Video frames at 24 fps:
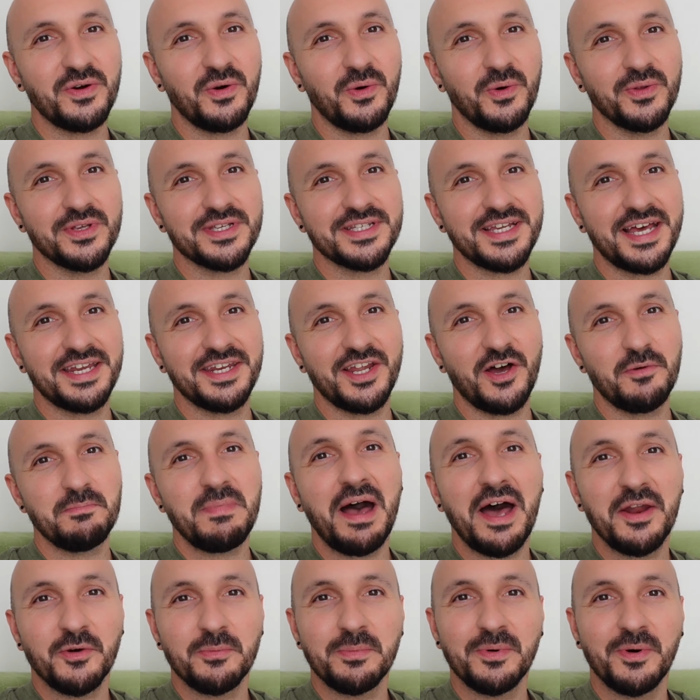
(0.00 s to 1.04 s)
or the stand-up
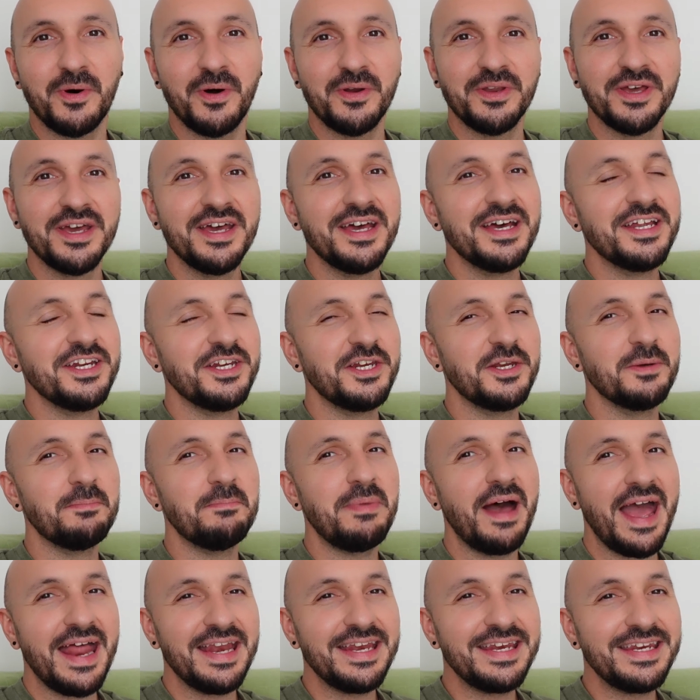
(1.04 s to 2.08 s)
paddleboard,
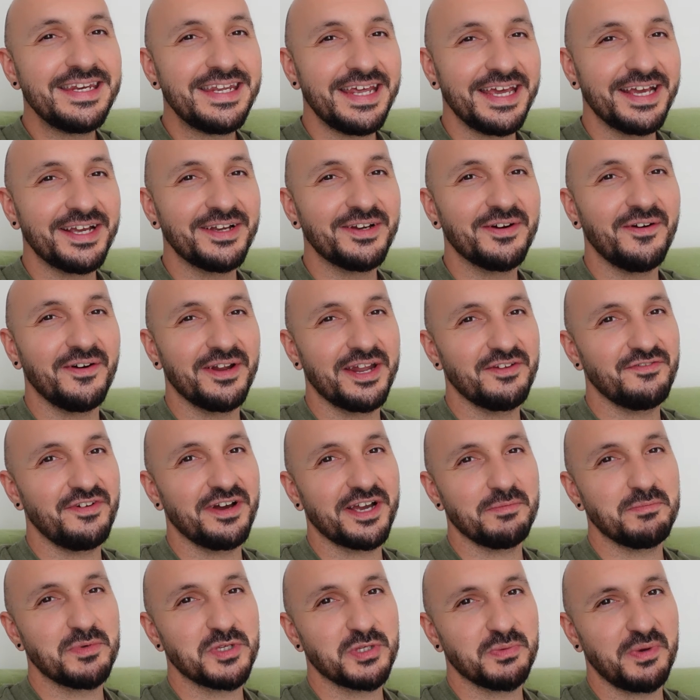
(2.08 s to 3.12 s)
depending on if I
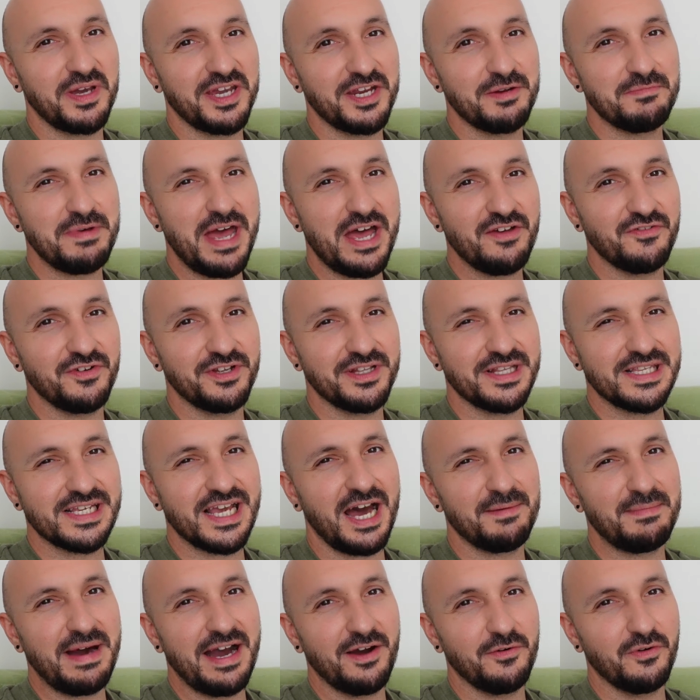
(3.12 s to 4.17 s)
can persuade Bevan to
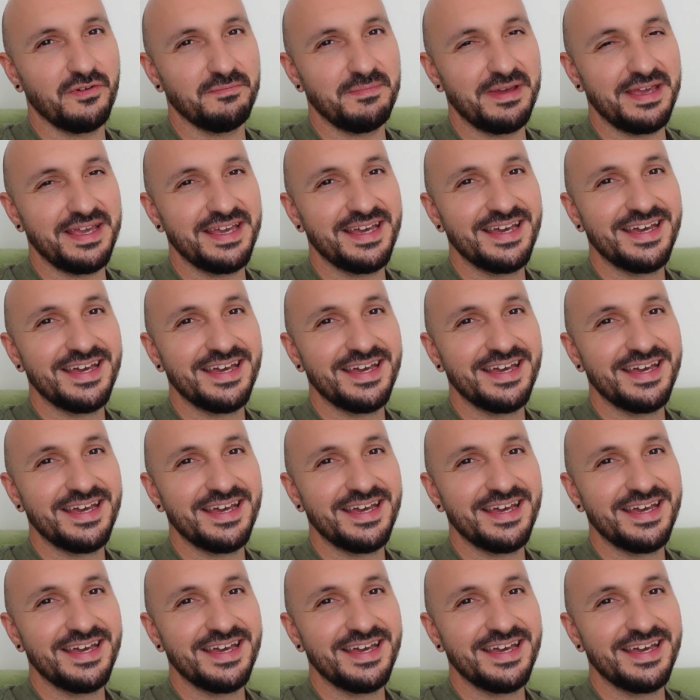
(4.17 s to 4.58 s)
come out with me.